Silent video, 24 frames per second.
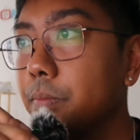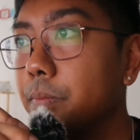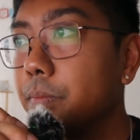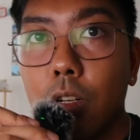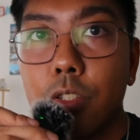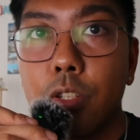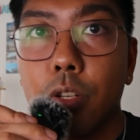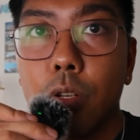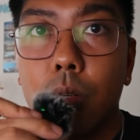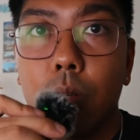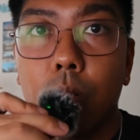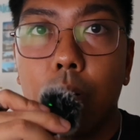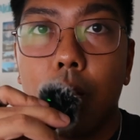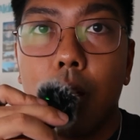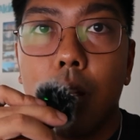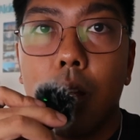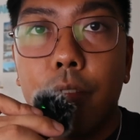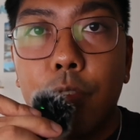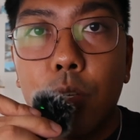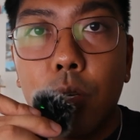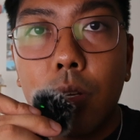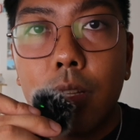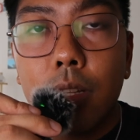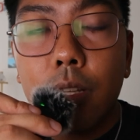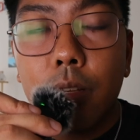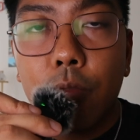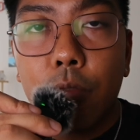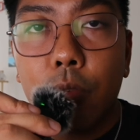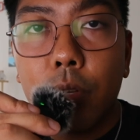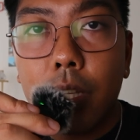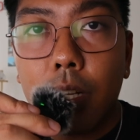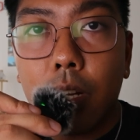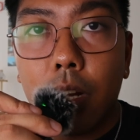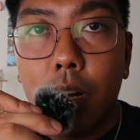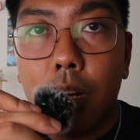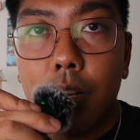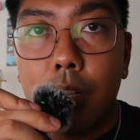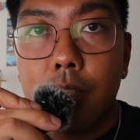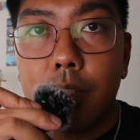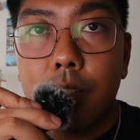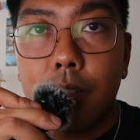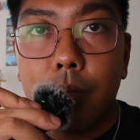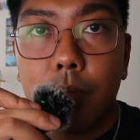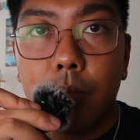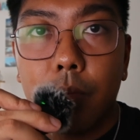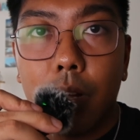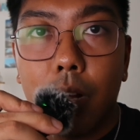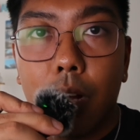Also, if you could live with the
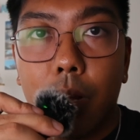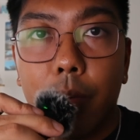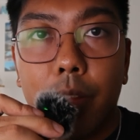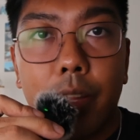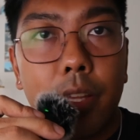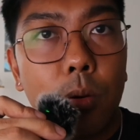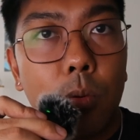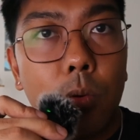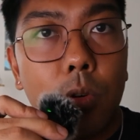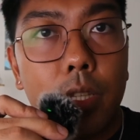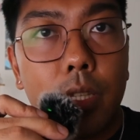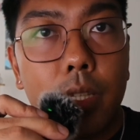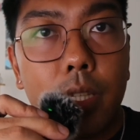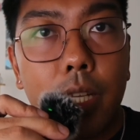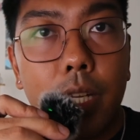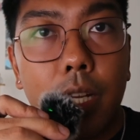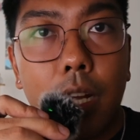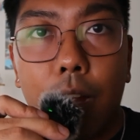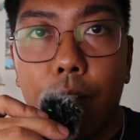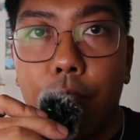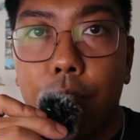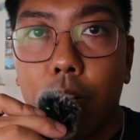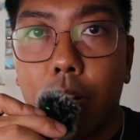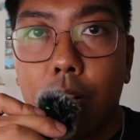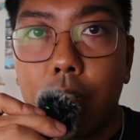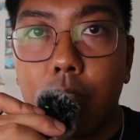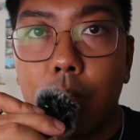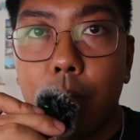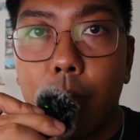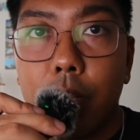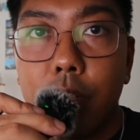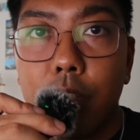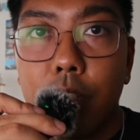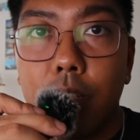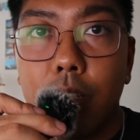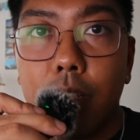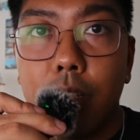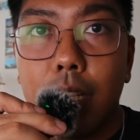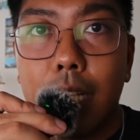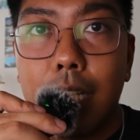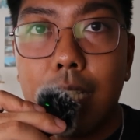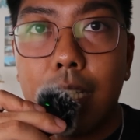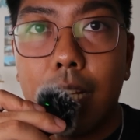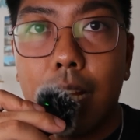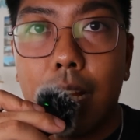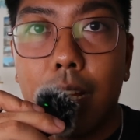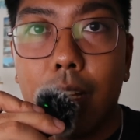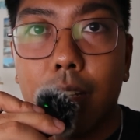cons, I think one thing I forgot to mention
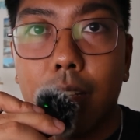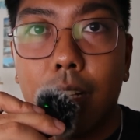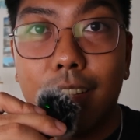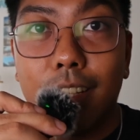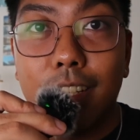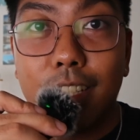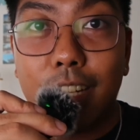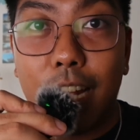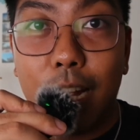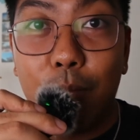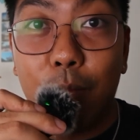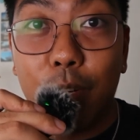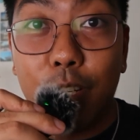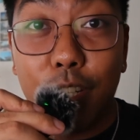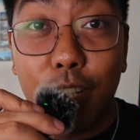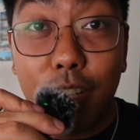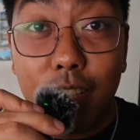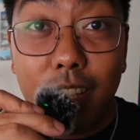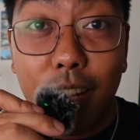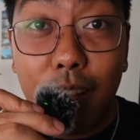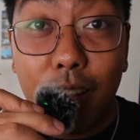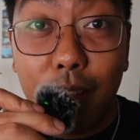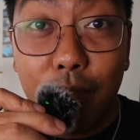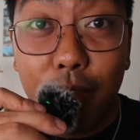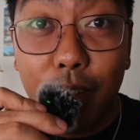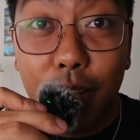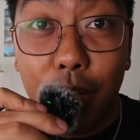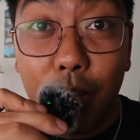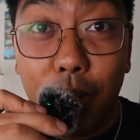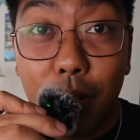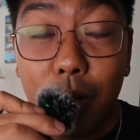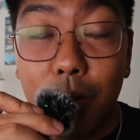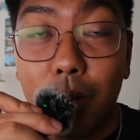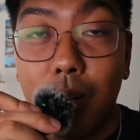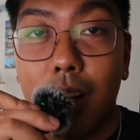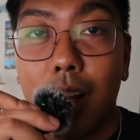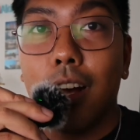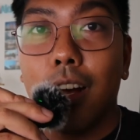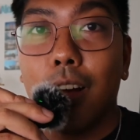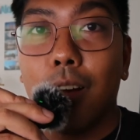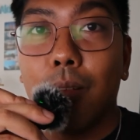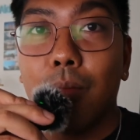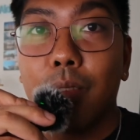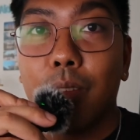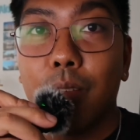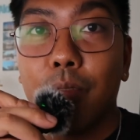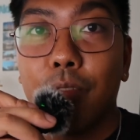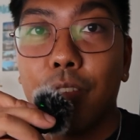is that this camera does have video.
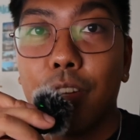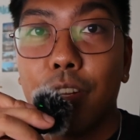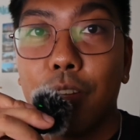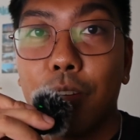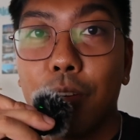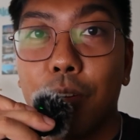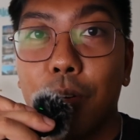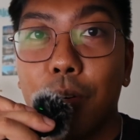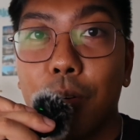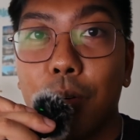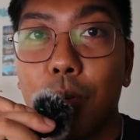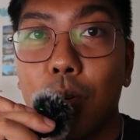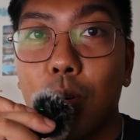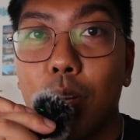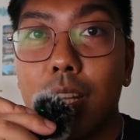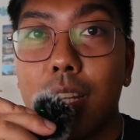The video